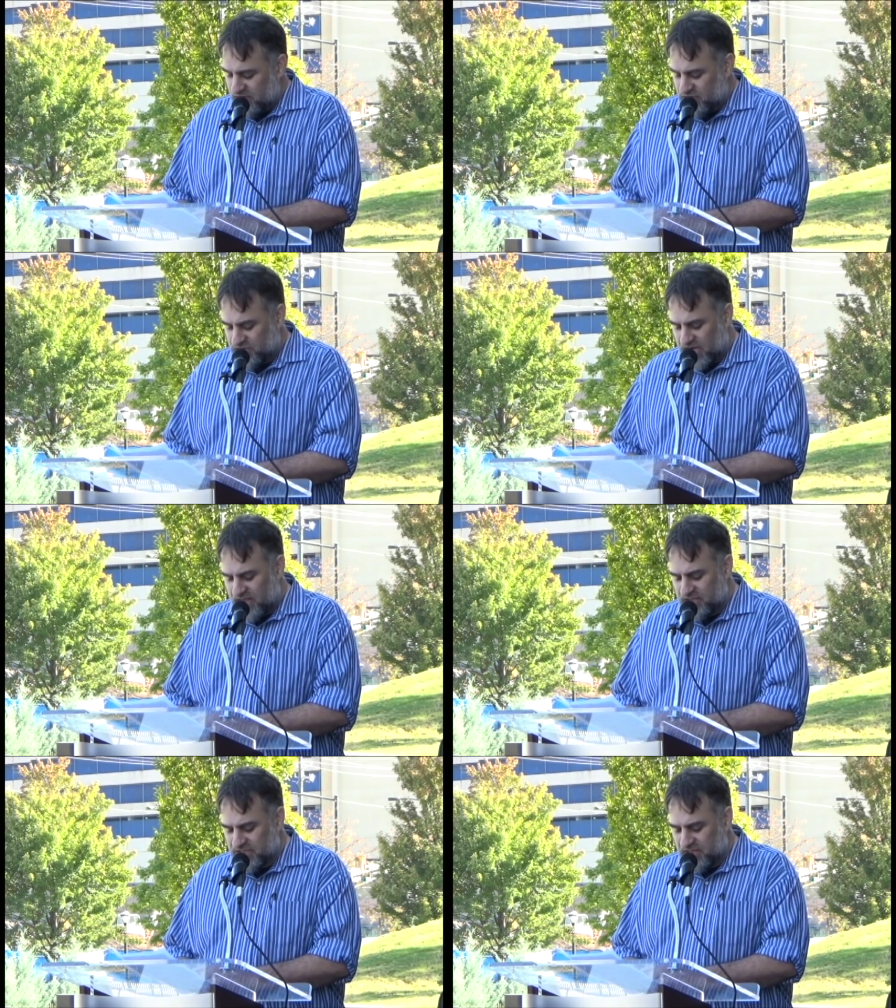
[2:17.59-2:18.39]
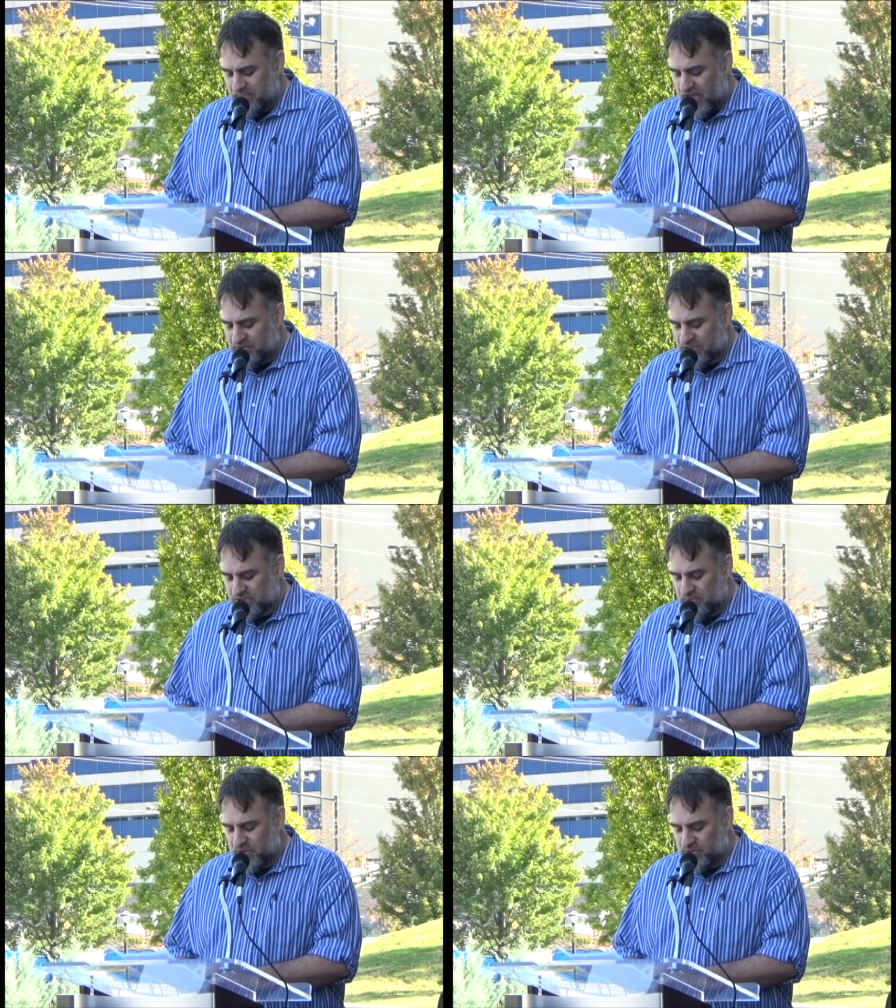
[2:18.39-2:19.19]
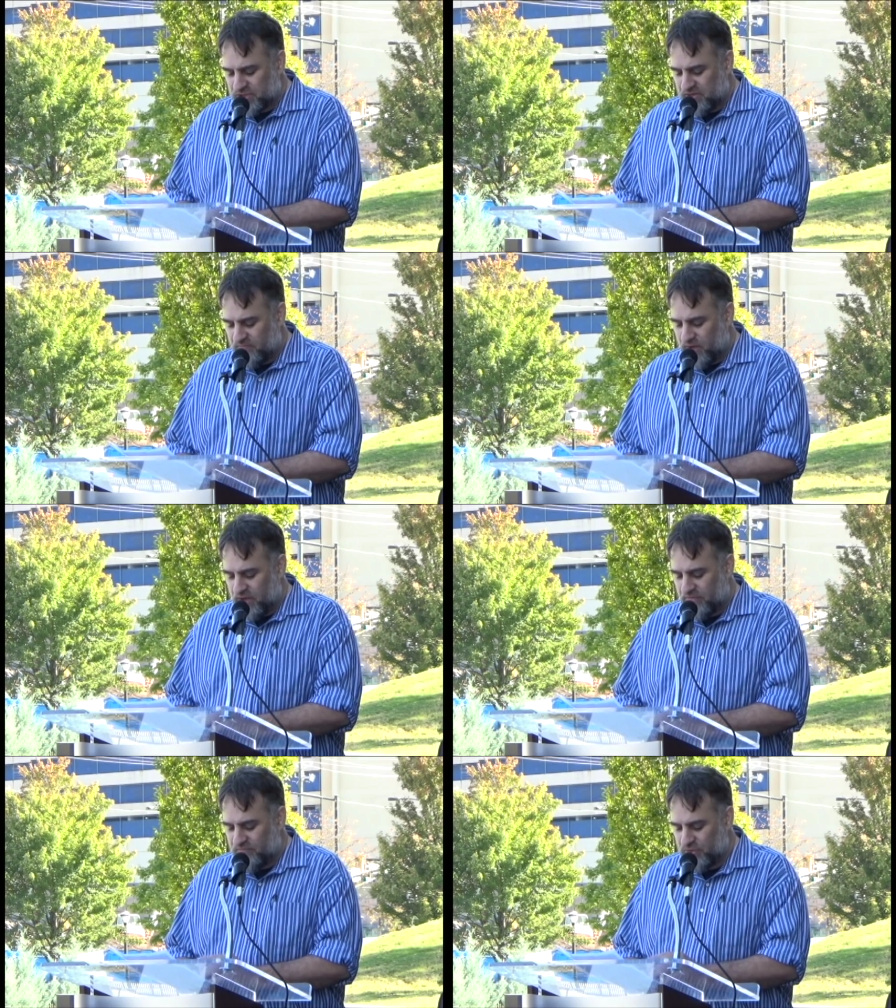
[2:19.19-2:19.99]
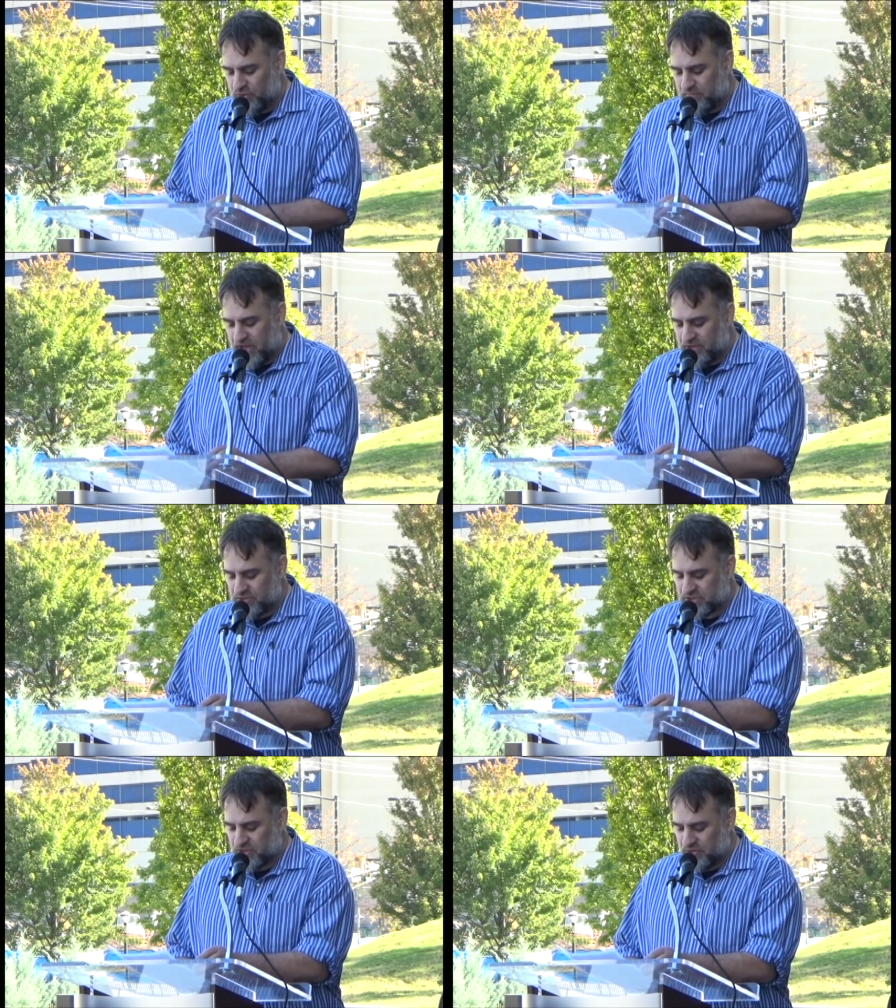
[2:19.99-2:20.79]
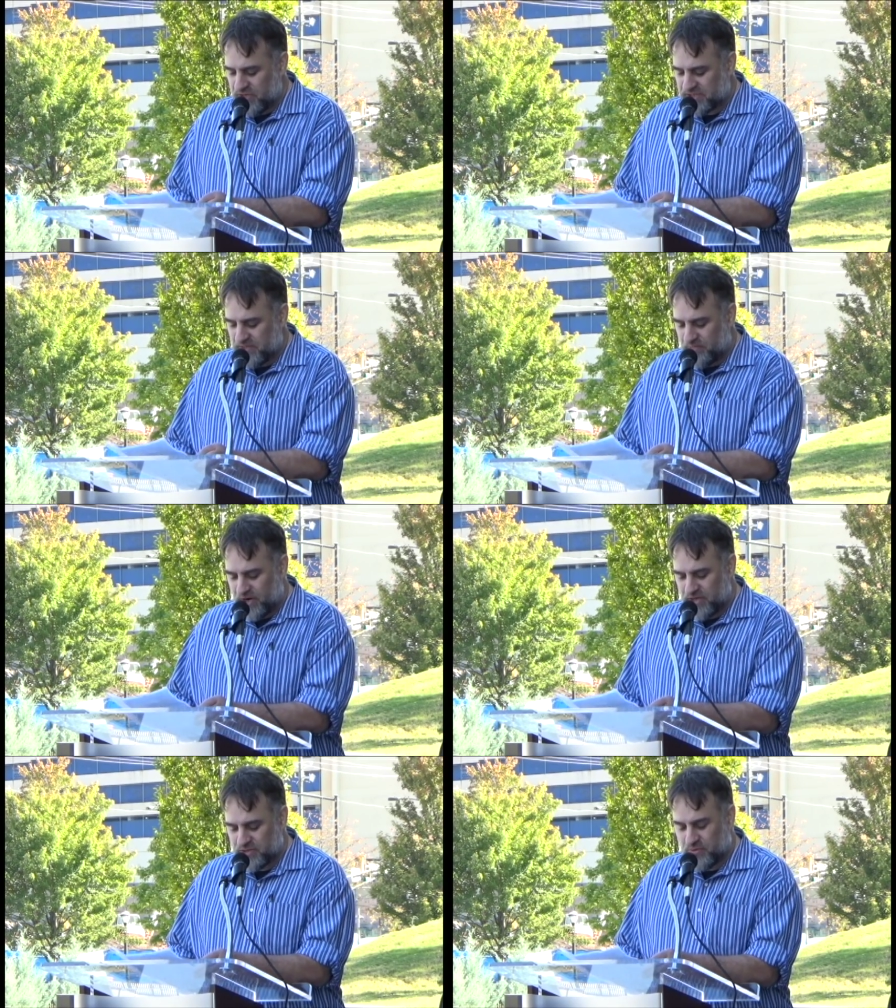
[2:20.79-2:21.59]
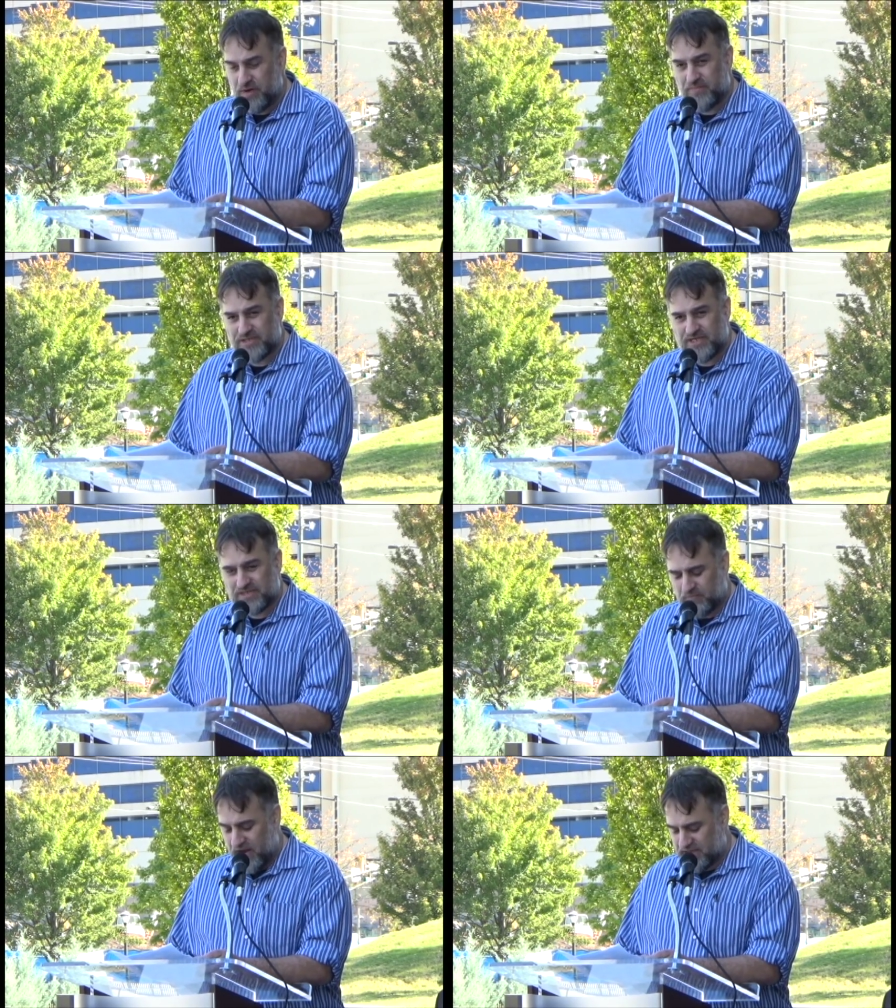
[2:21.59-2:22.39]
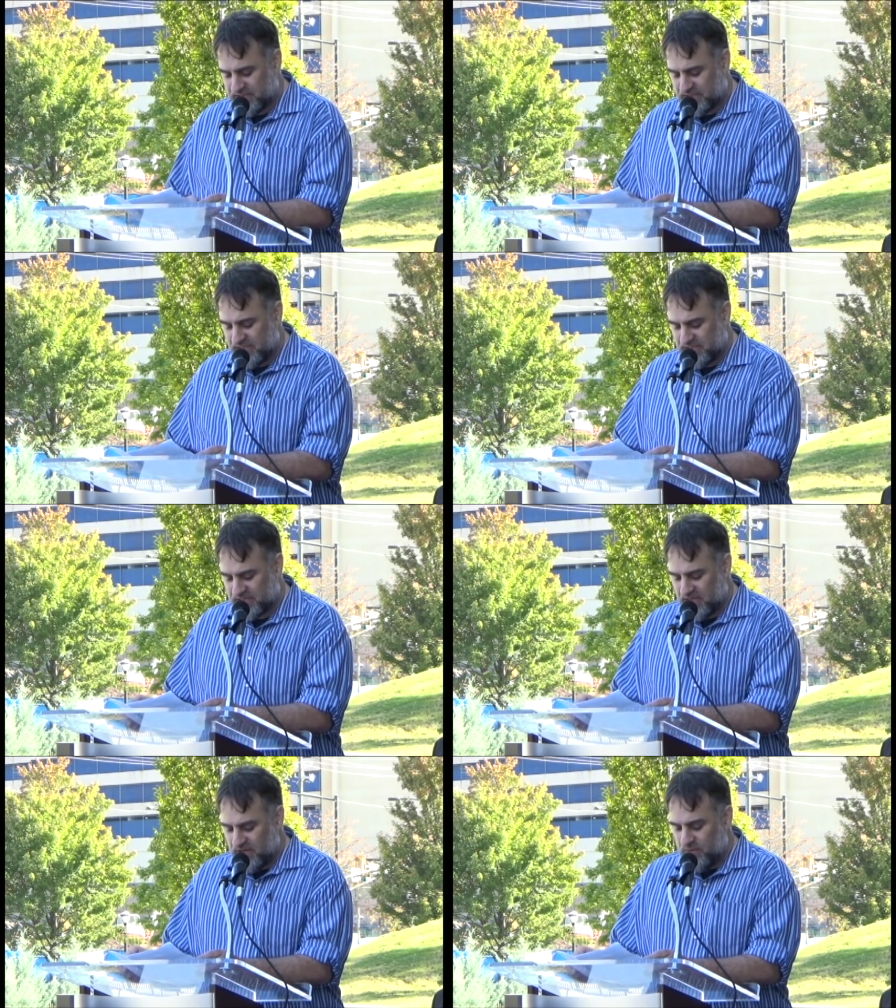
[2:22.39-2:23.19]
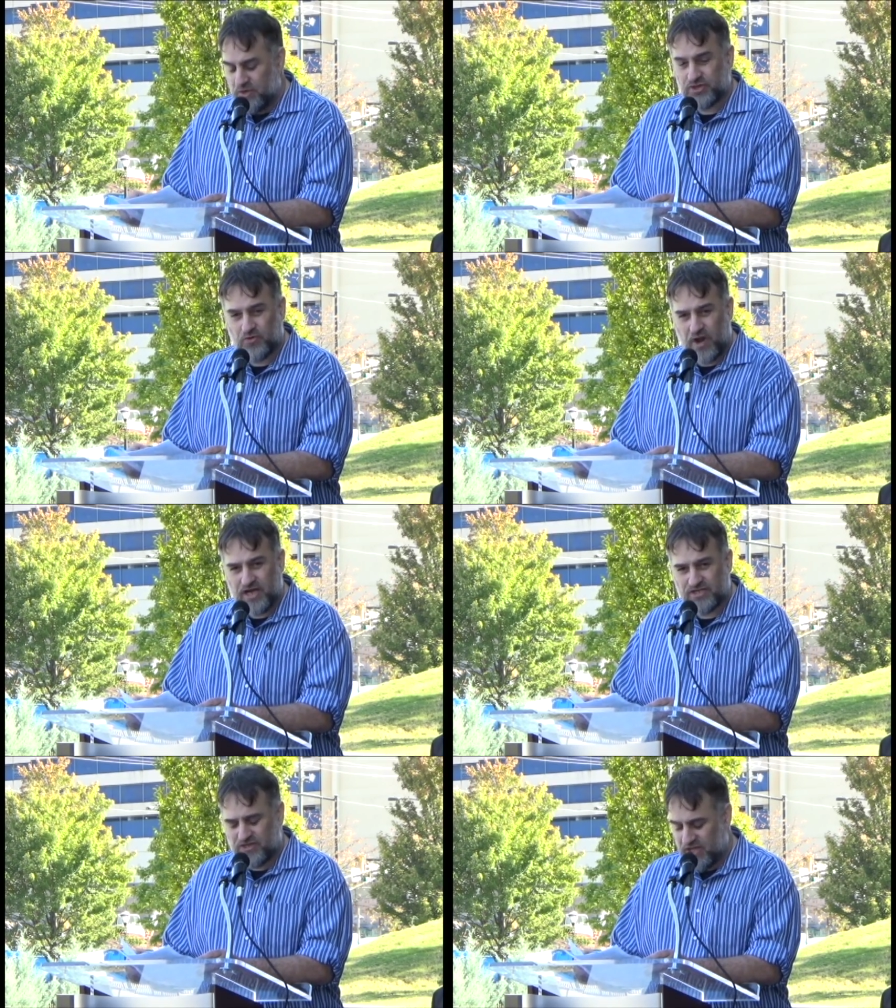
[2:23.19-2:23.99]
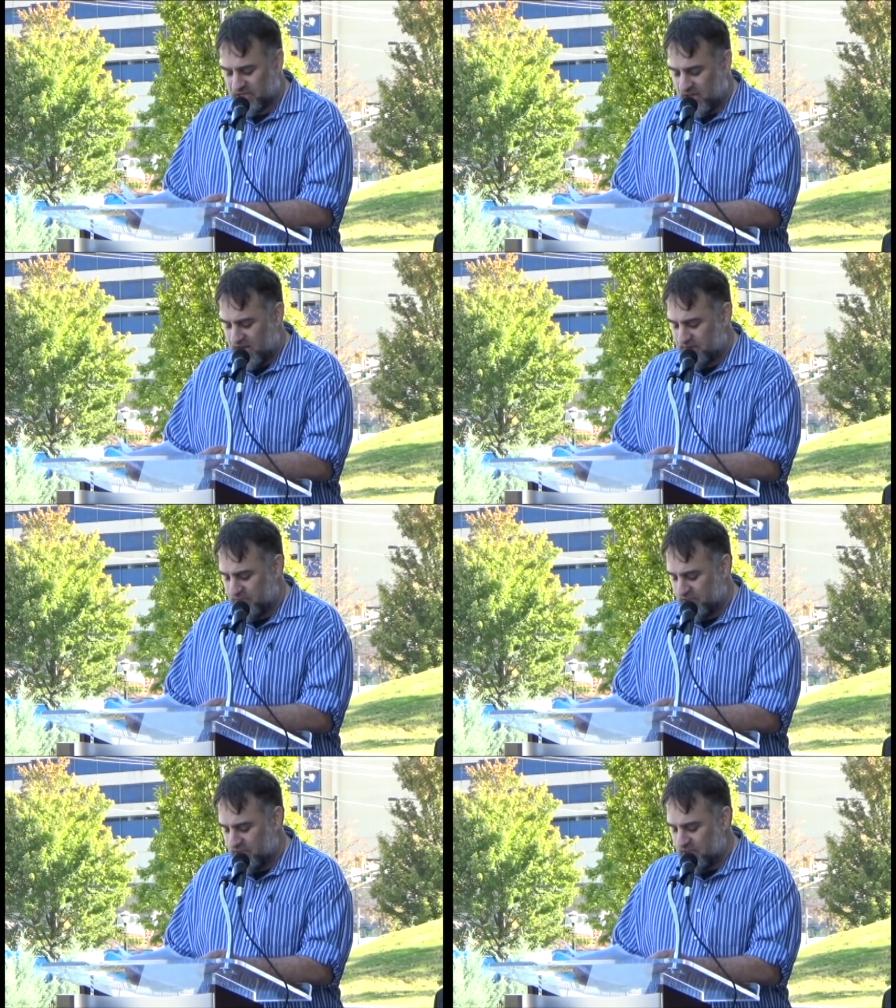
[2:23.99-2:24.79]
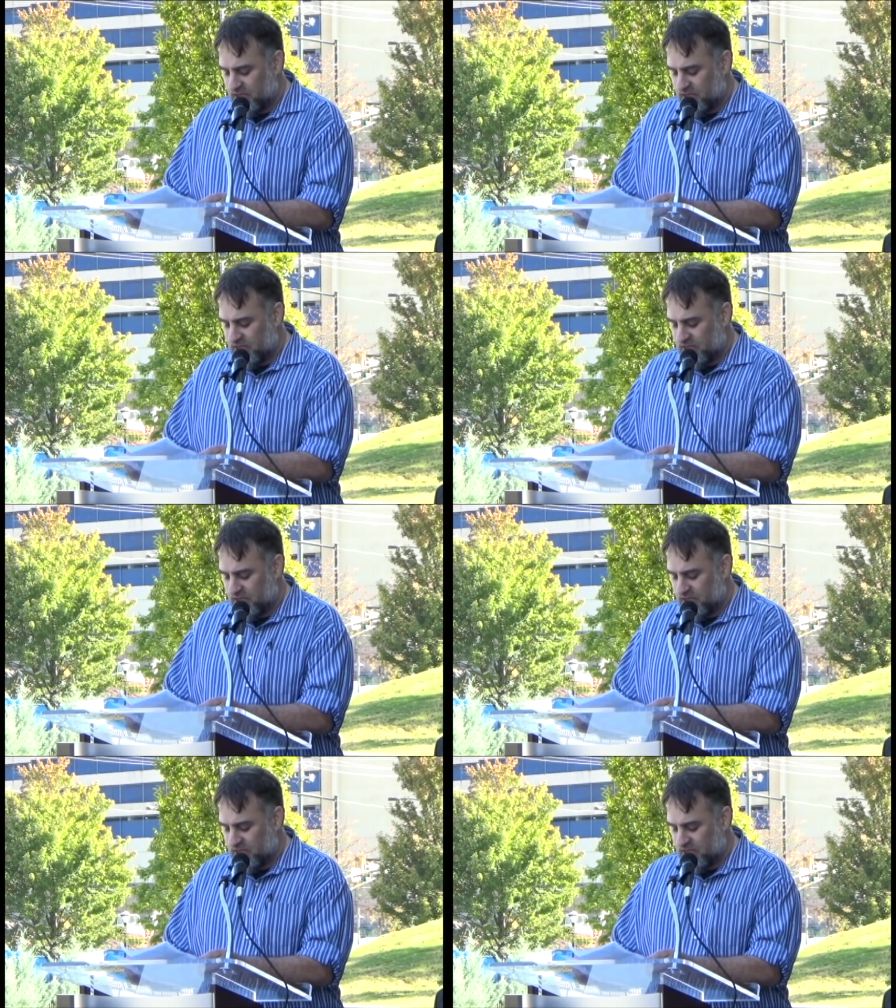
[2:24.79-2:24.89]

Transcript: to challenging the maldistribution of wealth fueled by usurious and predatory business practices which crashed the economy,